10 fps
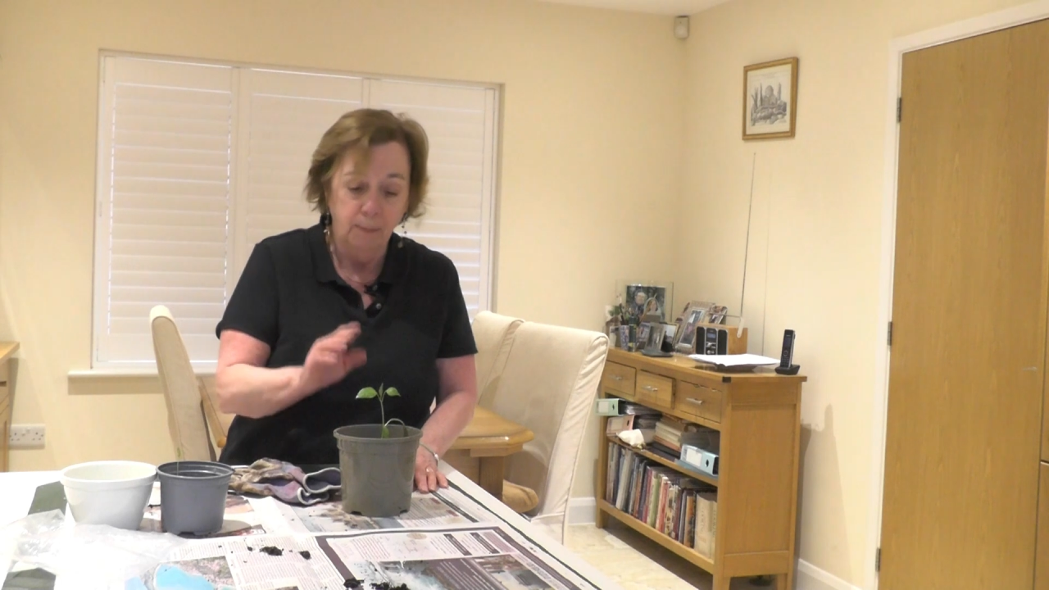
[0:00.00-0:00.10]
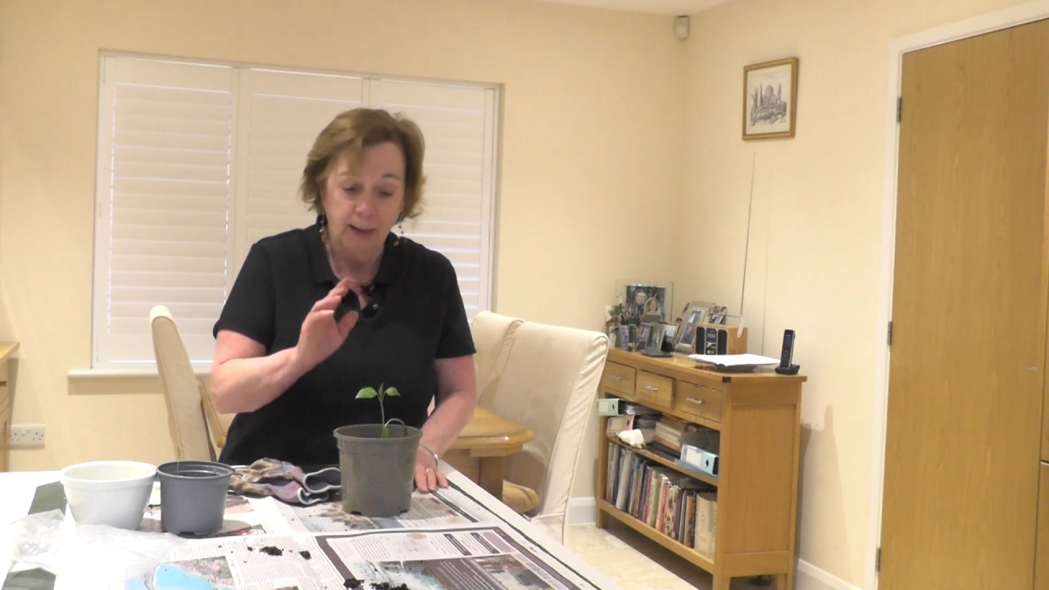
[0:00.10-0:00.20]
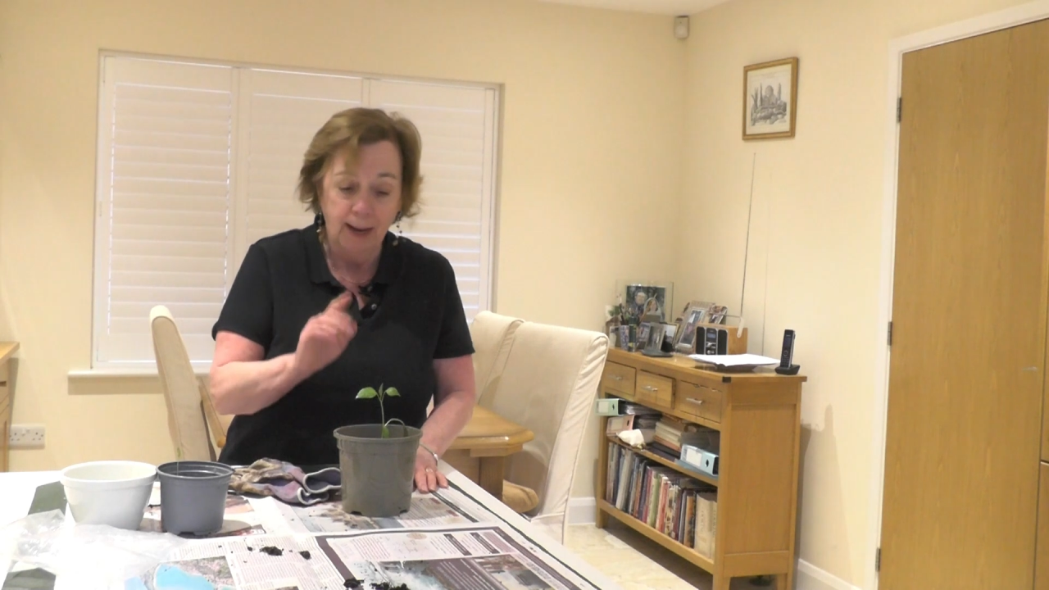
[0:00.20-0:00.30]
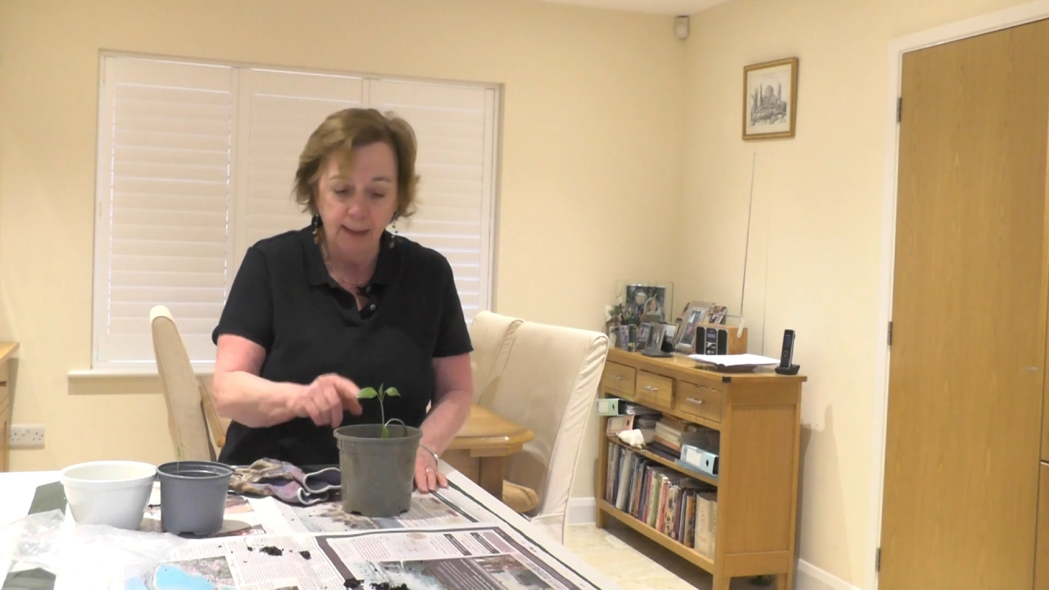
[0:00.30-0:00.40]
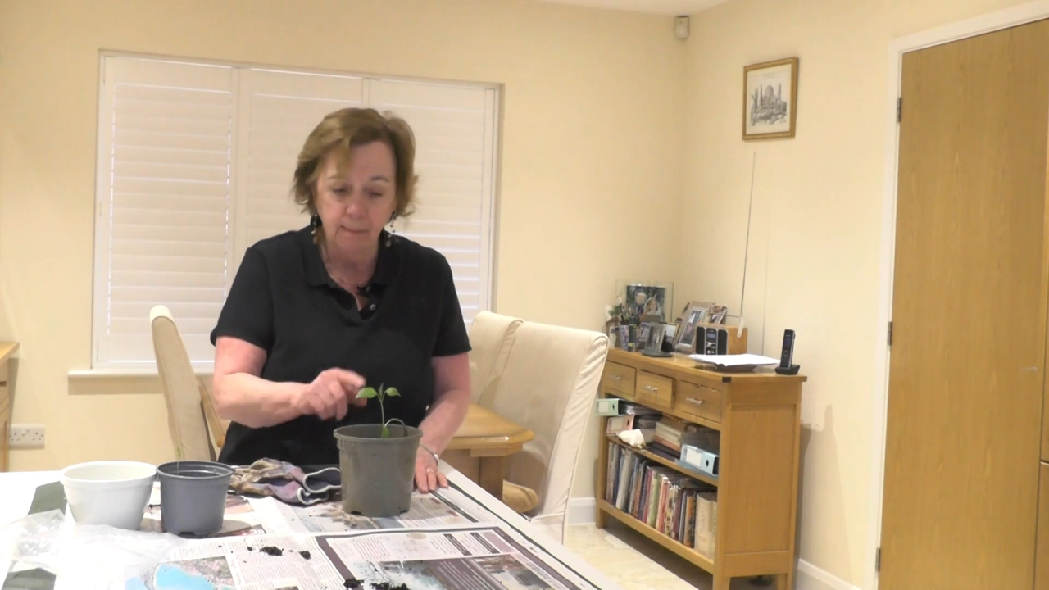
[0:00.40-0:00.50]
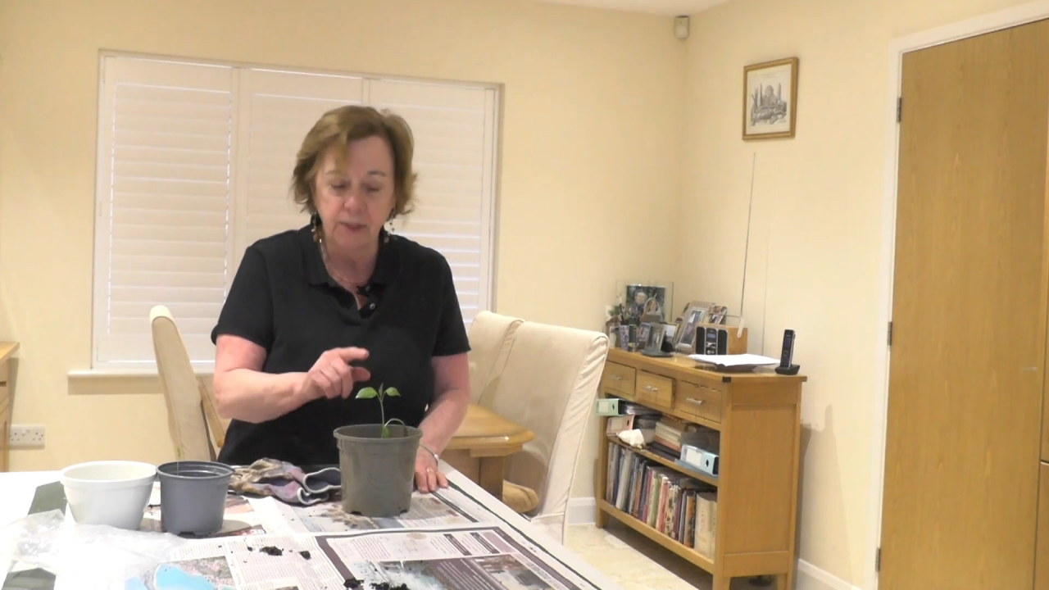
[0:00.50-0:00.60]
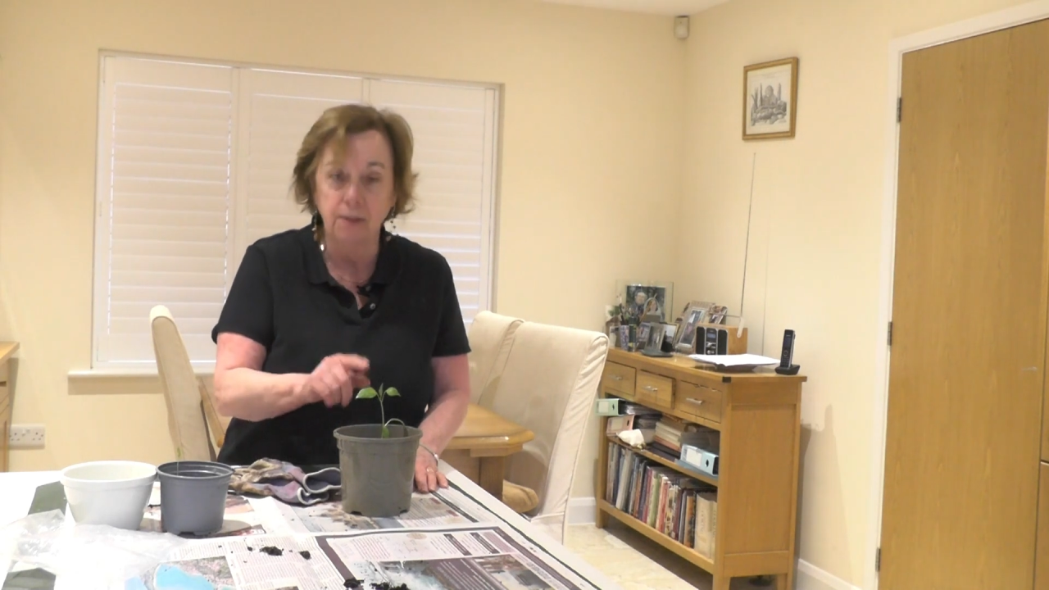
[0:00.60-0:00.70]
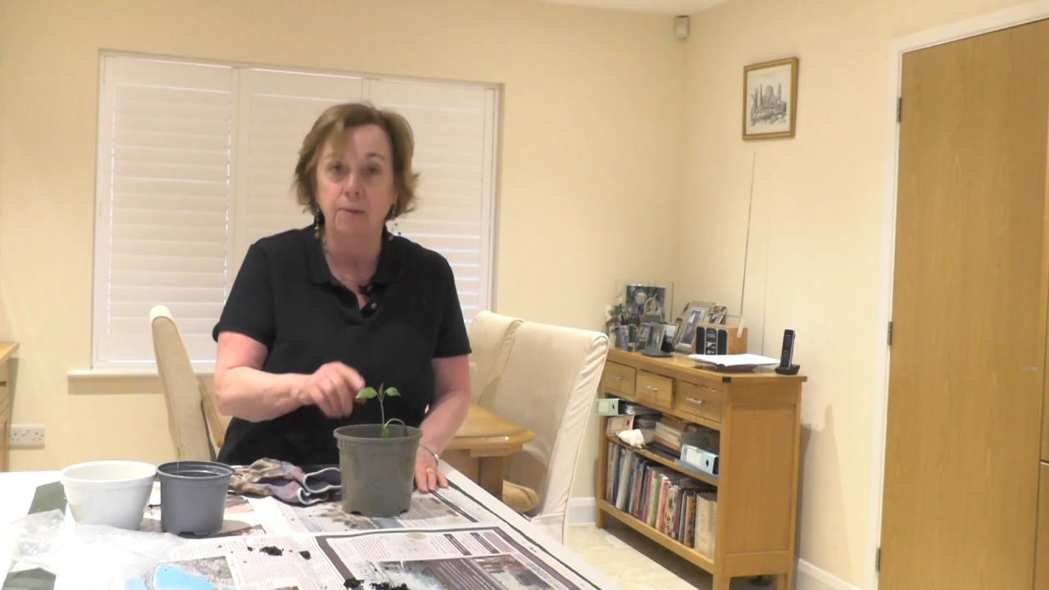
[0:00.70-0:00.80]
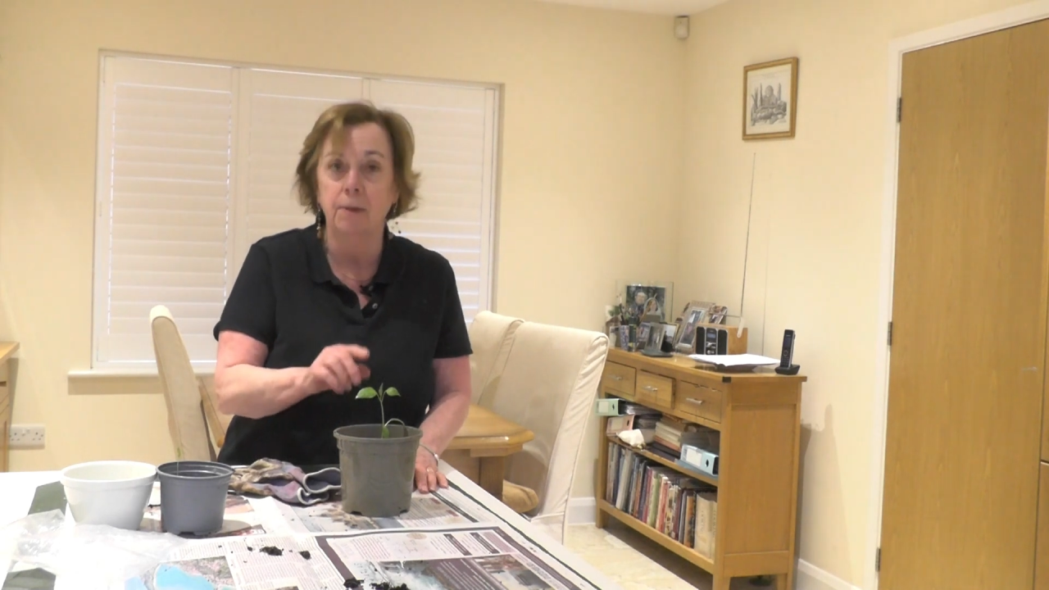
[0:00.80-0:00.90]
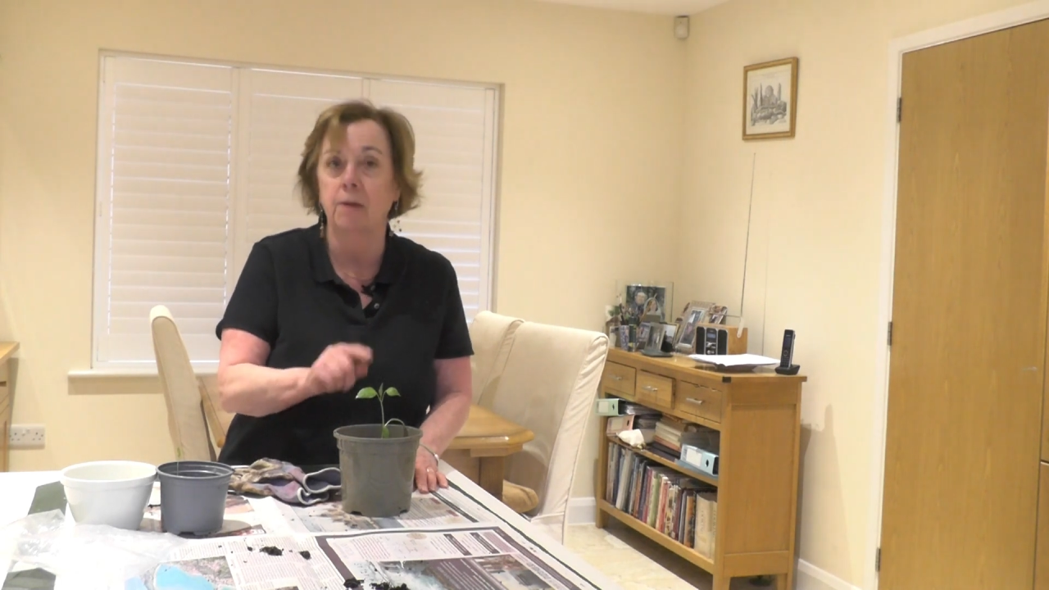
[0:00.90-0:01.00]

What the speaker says: But absolutely